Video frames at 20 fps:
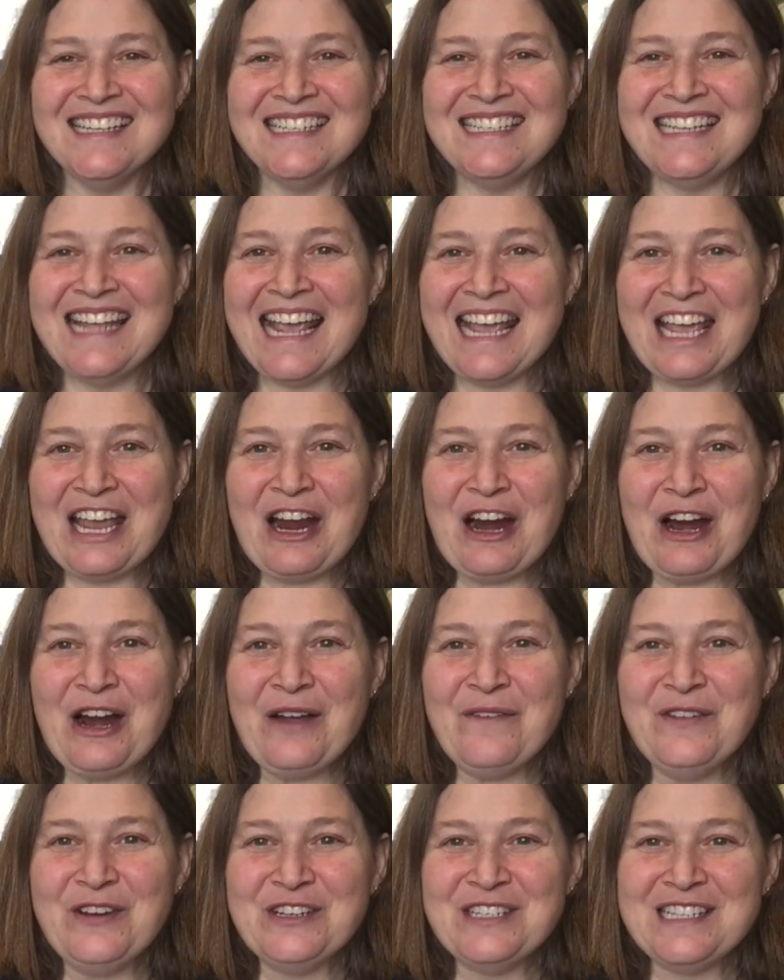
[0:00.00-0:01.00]
take
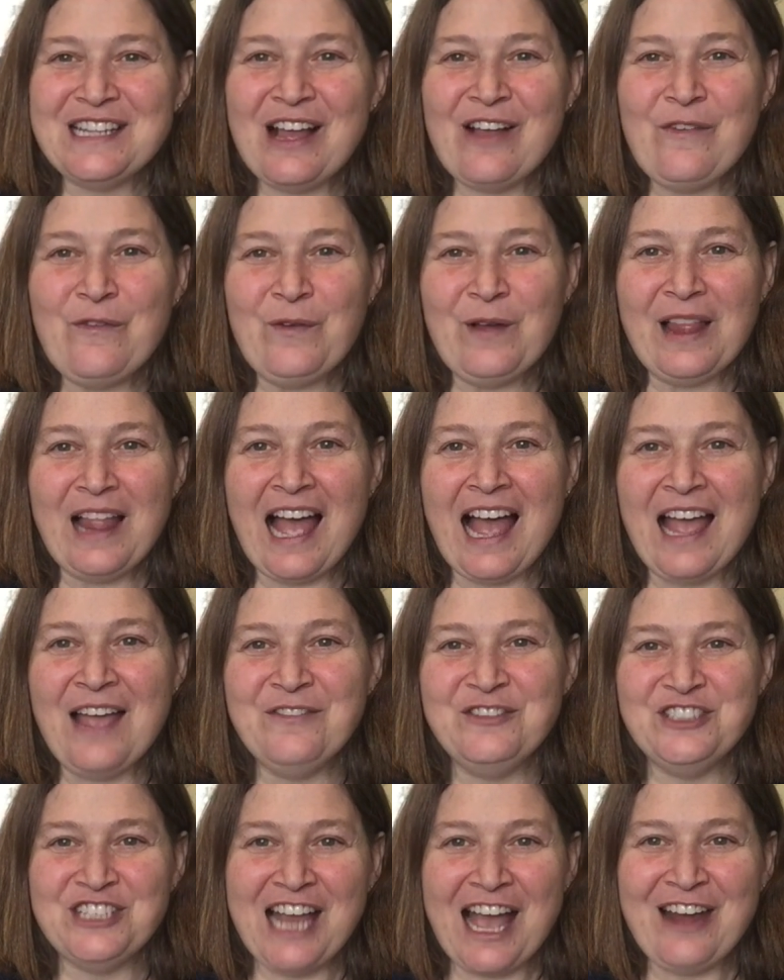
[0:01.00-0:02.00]
care of yourself while
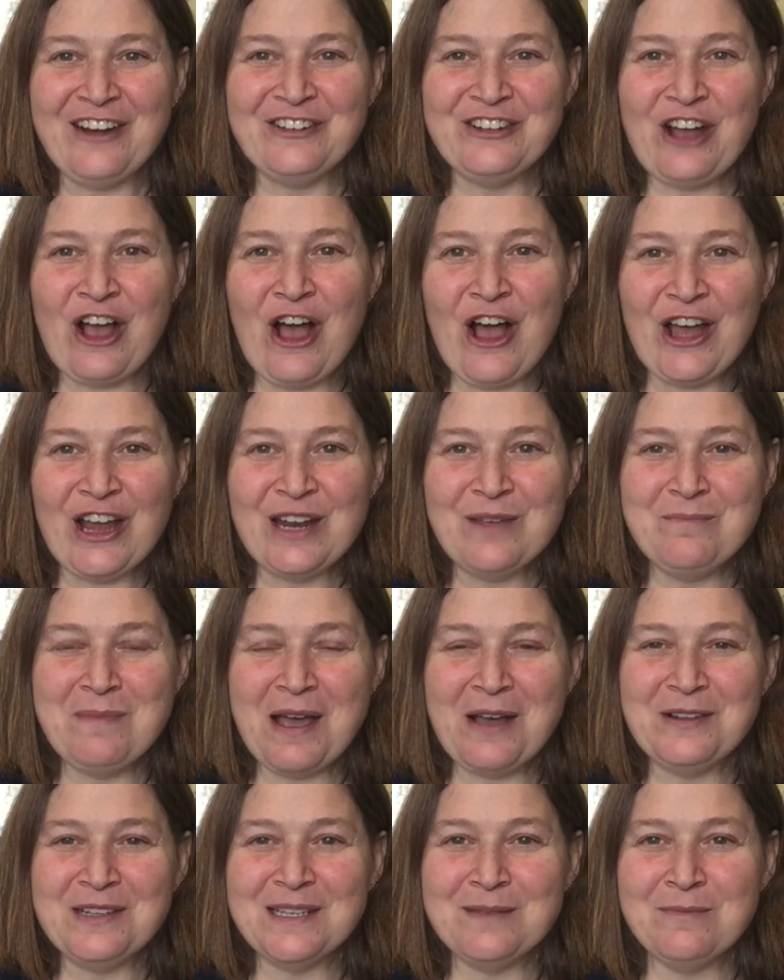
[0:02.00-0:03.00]
I've chattered on
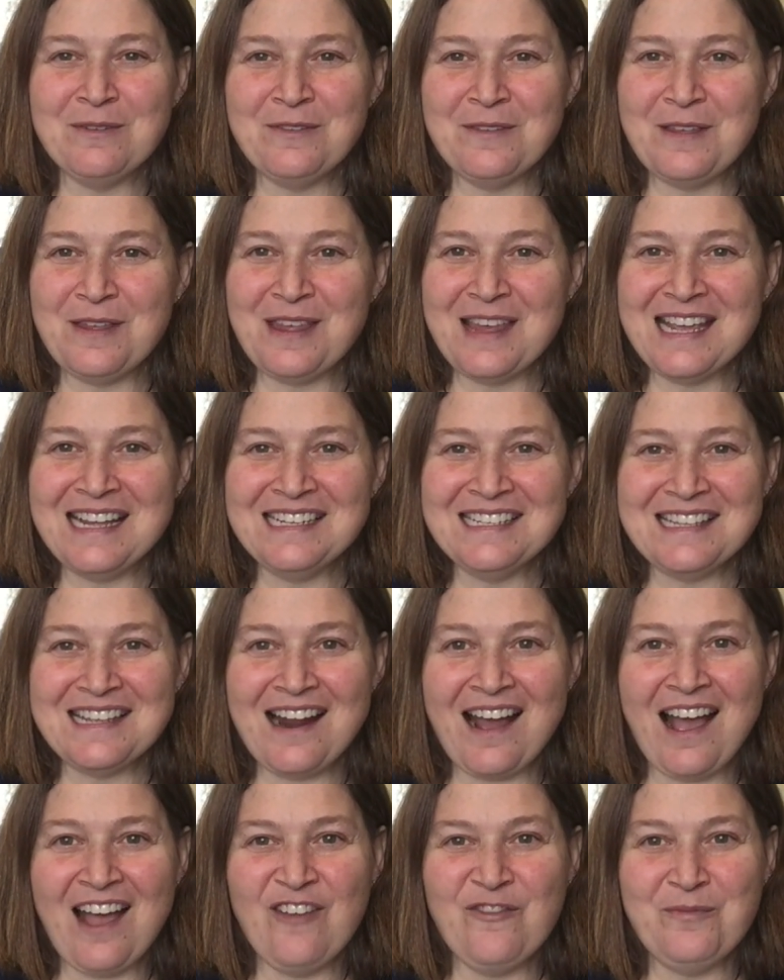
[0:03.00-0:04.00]
about some of the things that
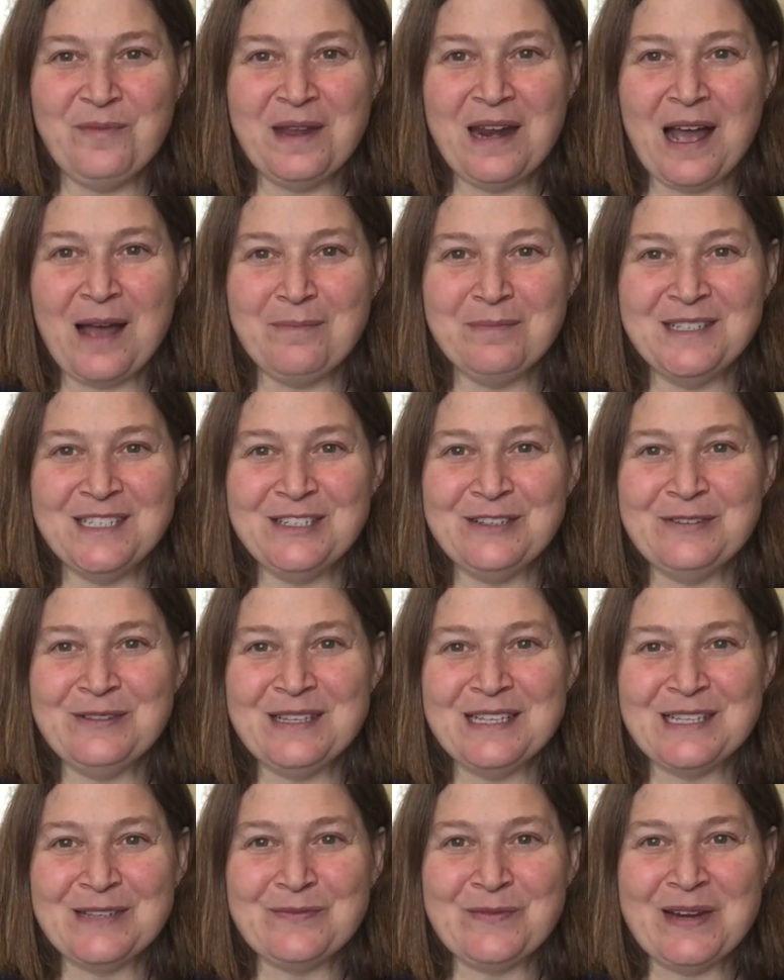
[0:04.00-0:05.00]
I've been up to
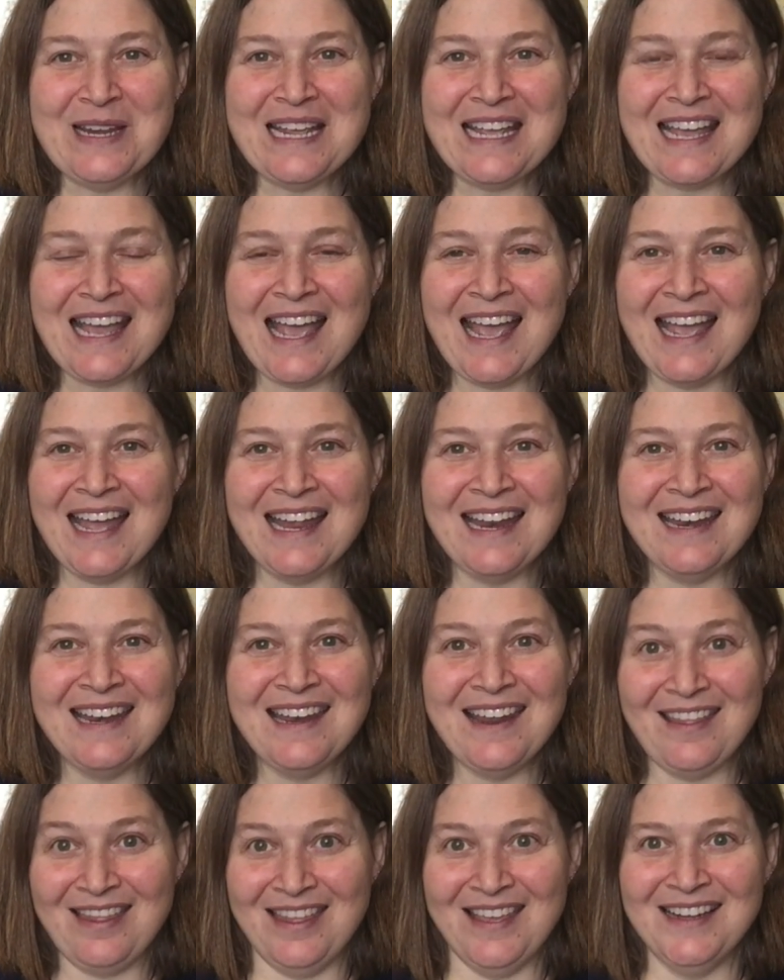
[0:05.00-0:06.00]
this week
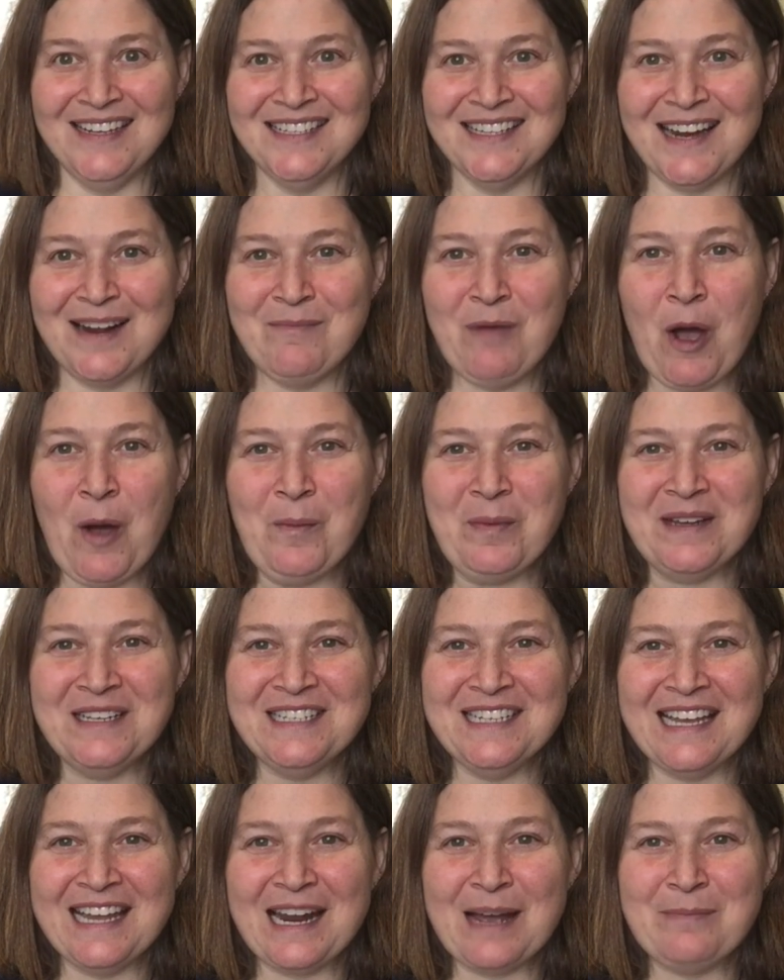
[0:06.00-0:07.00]
and things that I'm hoping
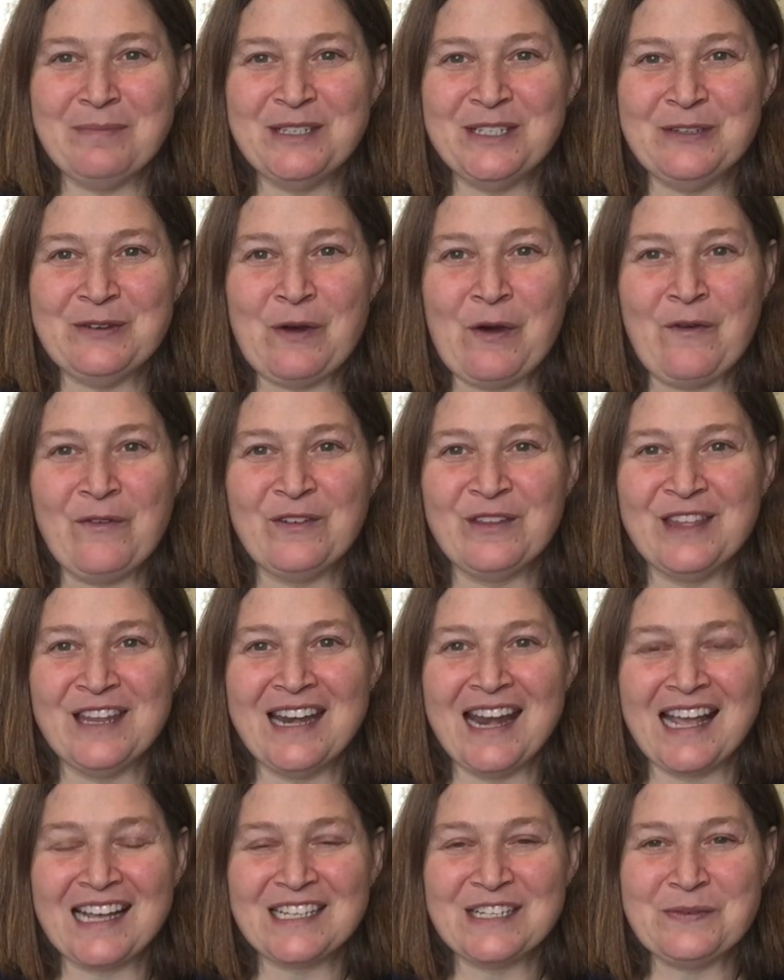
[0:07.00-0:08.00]
to get up to over the
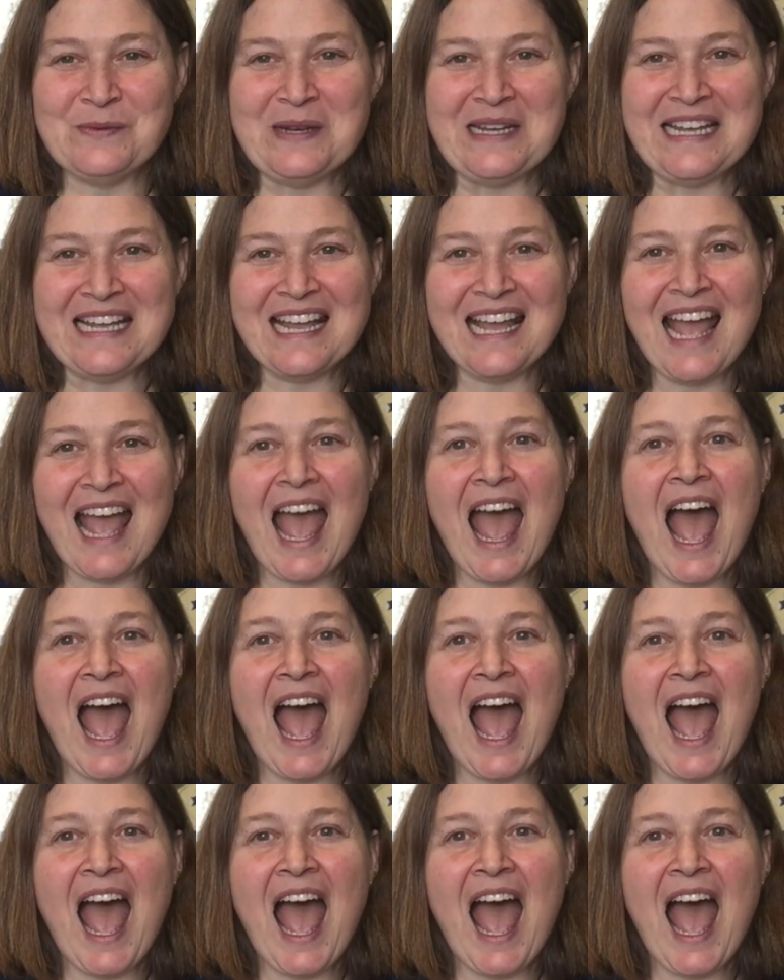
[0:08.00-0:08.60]
next week.